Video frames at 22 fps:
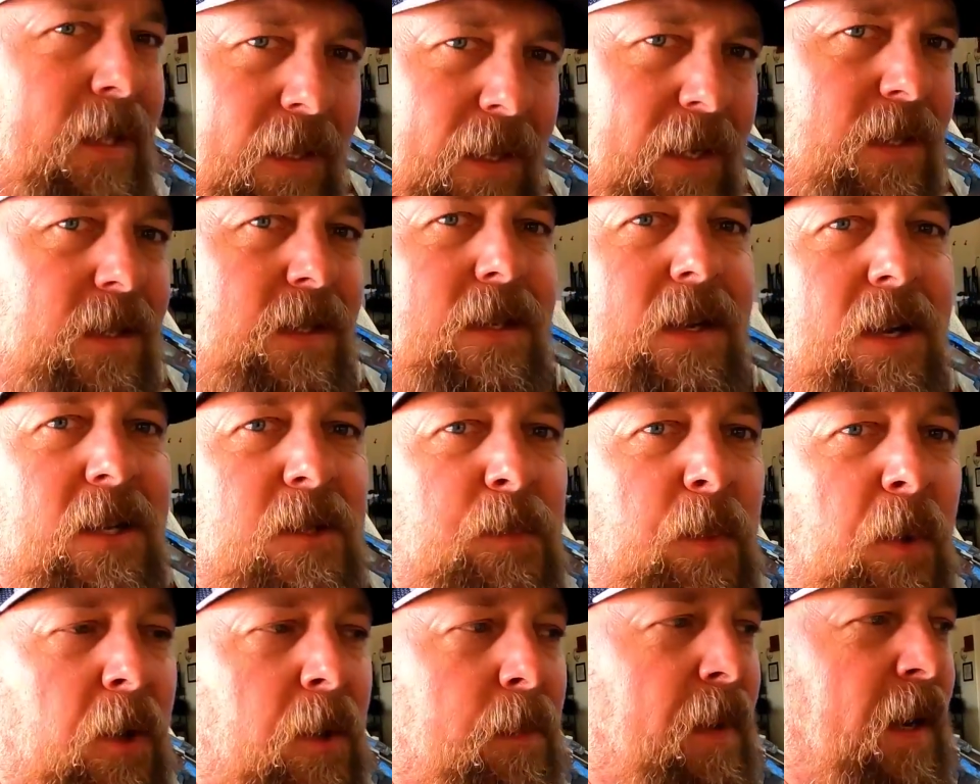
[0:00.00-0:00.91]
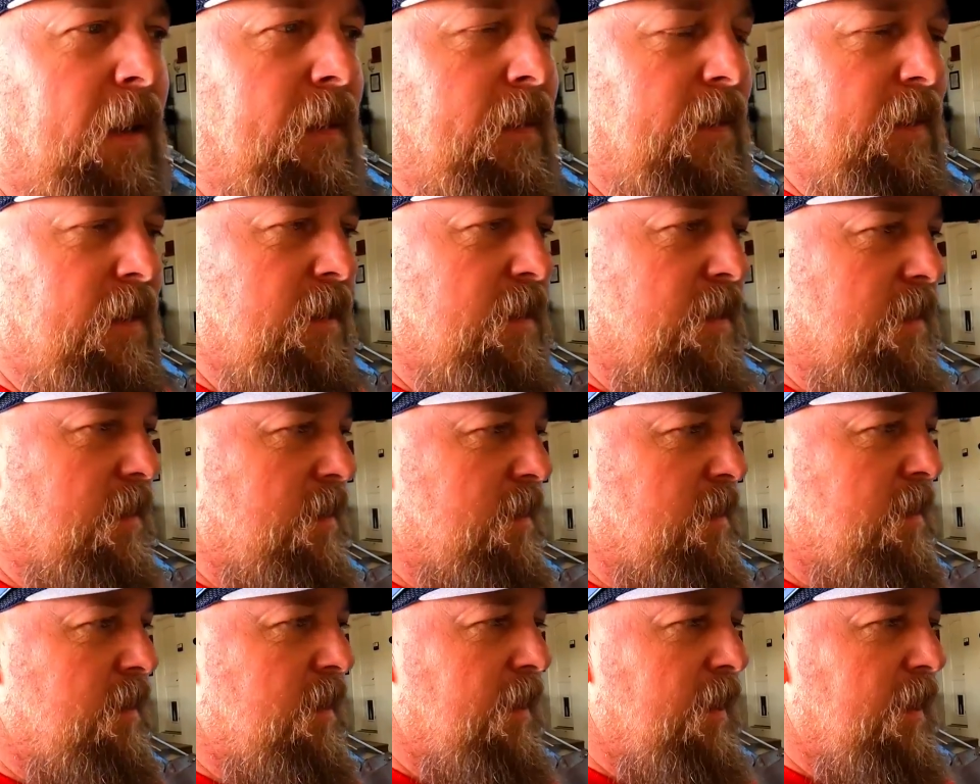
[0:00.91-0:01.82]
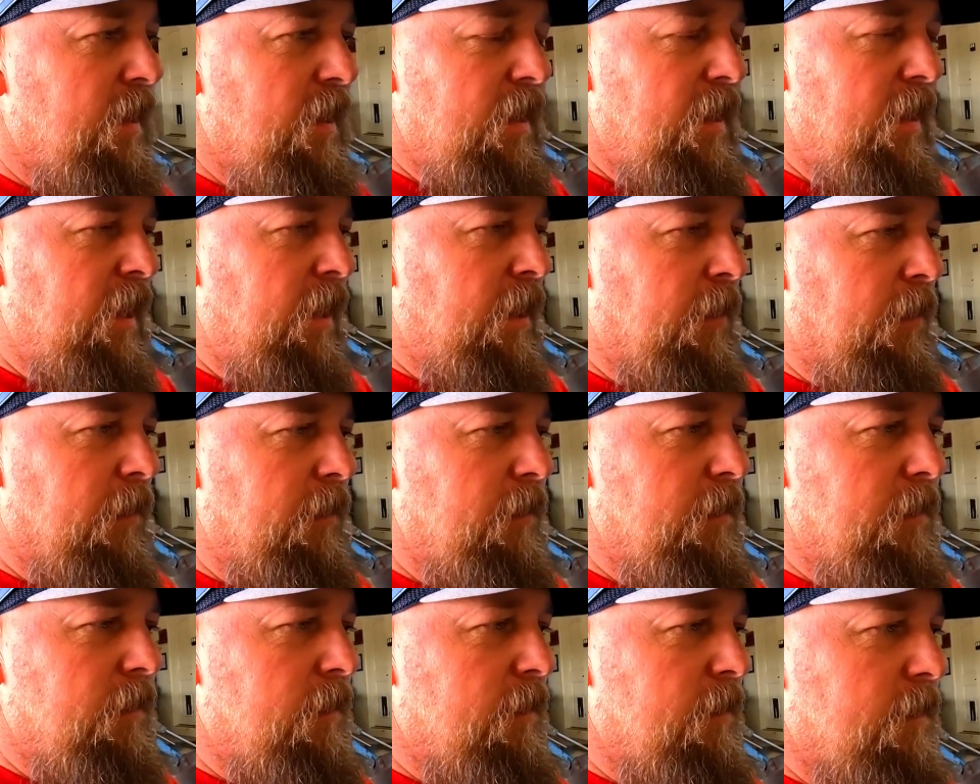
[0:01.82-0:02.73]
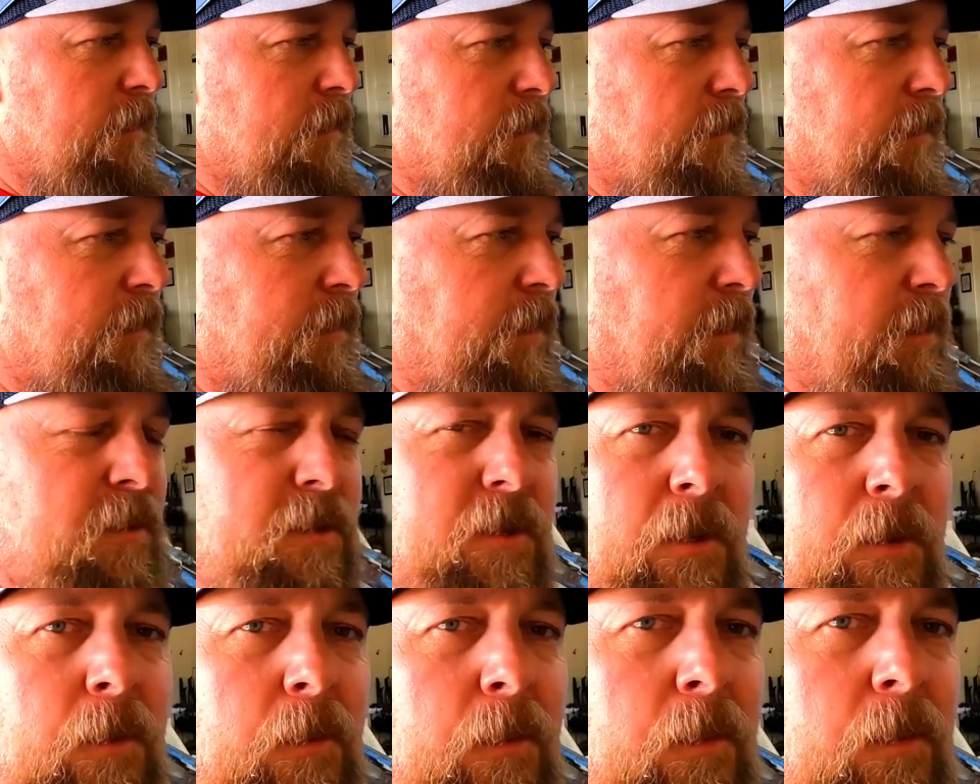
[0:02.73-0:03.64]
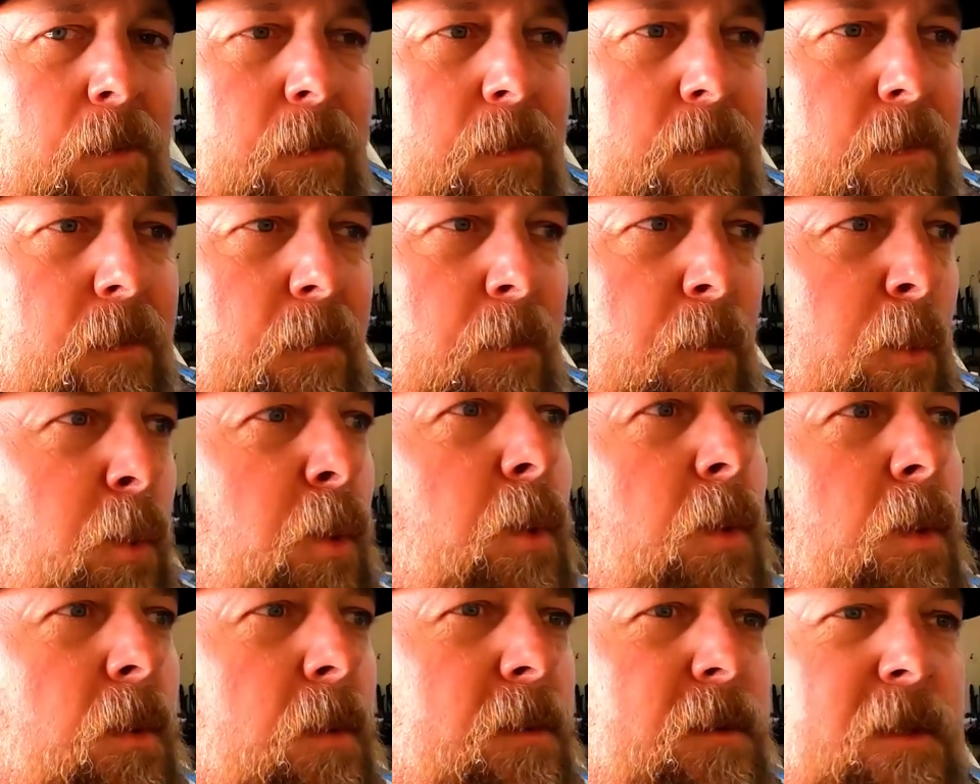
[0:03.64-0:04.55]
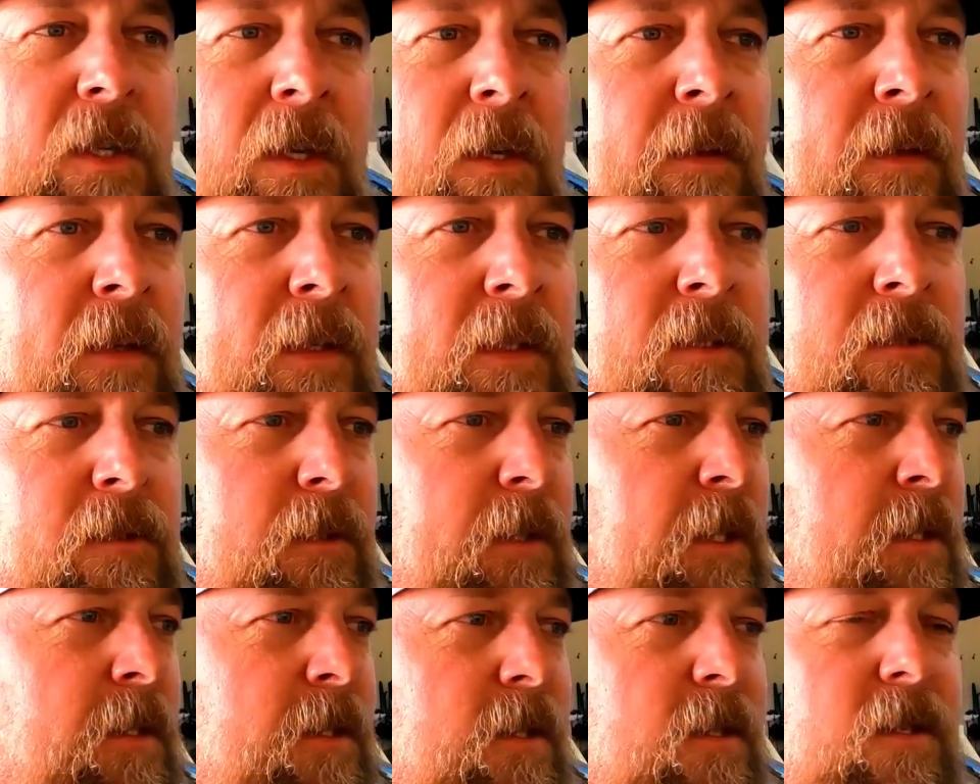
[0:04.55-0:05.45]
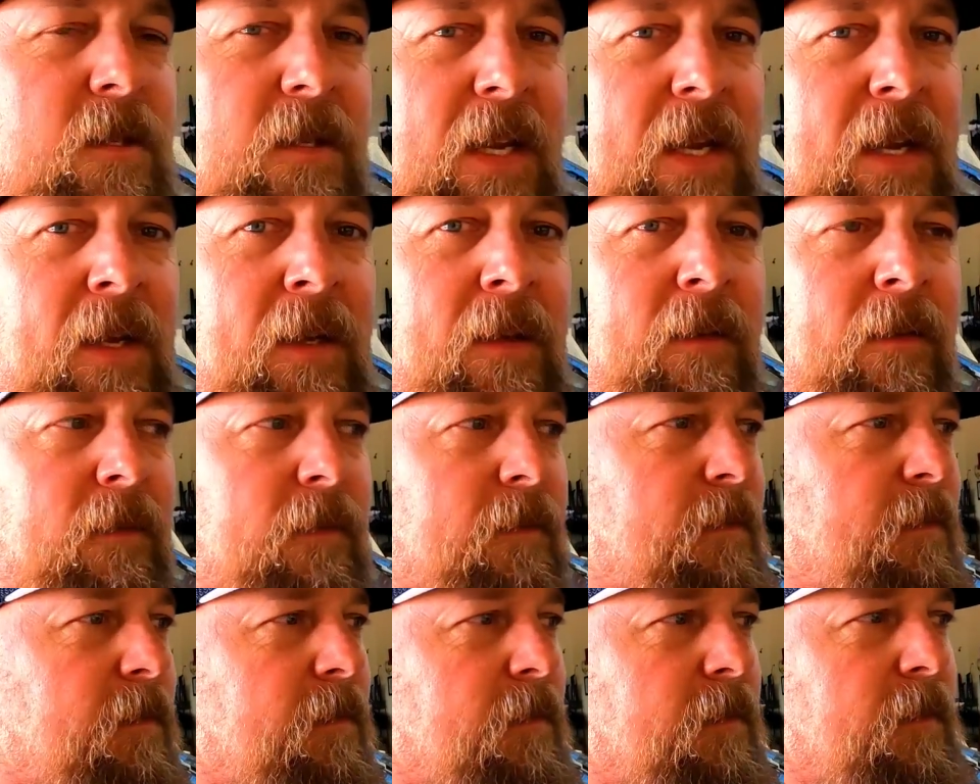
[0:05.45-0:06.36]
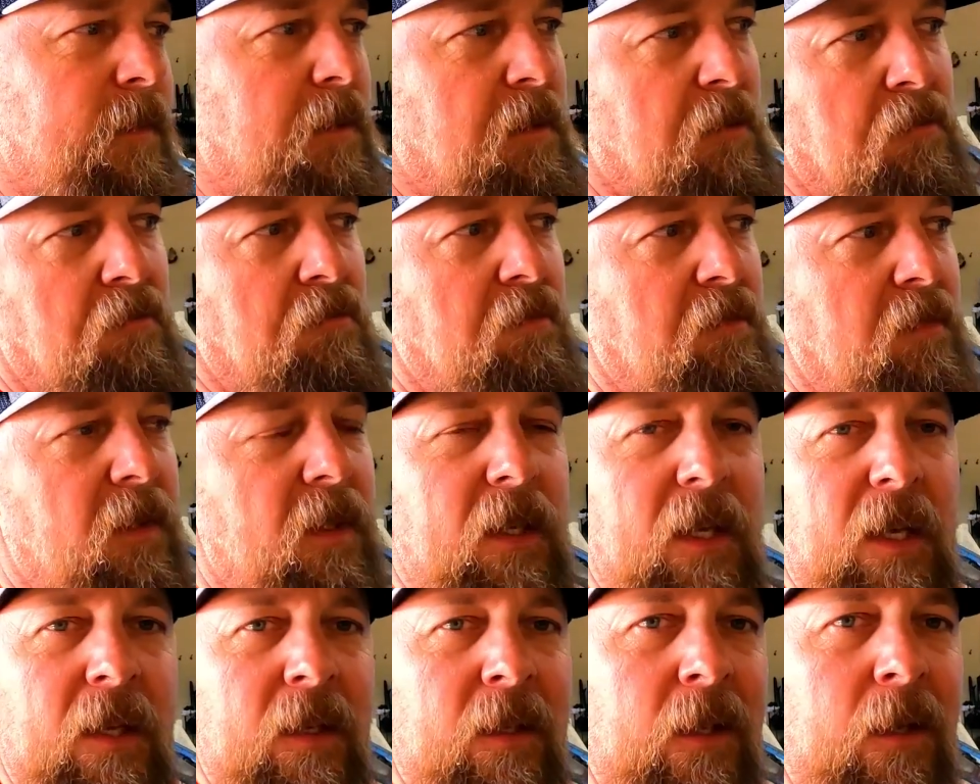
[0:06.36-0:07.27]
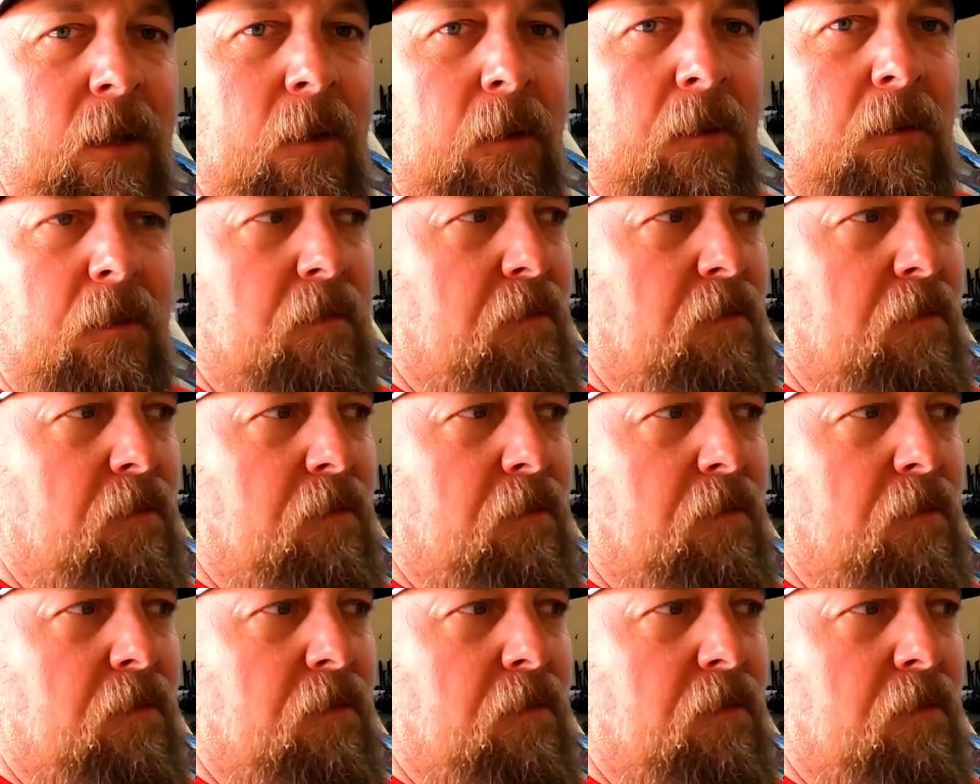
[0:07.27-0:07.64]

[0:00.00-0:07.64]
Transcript: That's the nice part about this is, there's no rules on this, so you just sand until